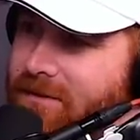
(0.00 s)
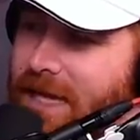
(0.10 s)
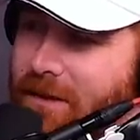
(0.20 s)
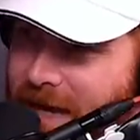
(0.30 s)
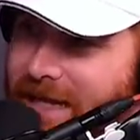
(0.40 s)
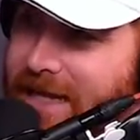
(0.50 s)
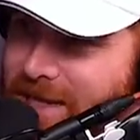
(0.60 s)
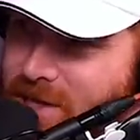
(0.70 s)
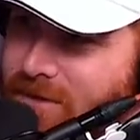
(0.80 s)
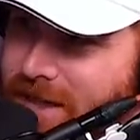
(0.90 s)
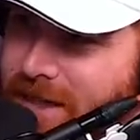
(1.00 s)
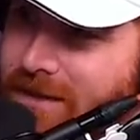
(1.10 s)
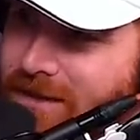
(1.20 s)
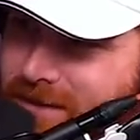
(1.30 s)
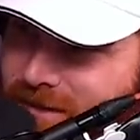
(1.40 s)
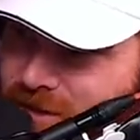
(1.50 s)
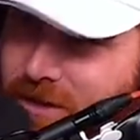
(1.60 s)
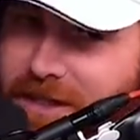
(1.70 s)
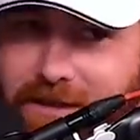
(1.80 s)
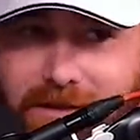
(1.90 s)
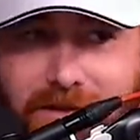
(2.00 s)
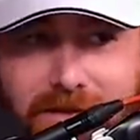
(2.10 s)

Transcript: and that man in an SUV took it,